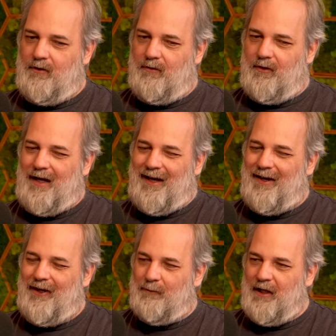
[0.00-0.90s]
I
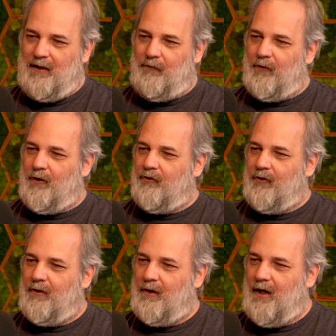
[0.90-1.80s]
like making furniture.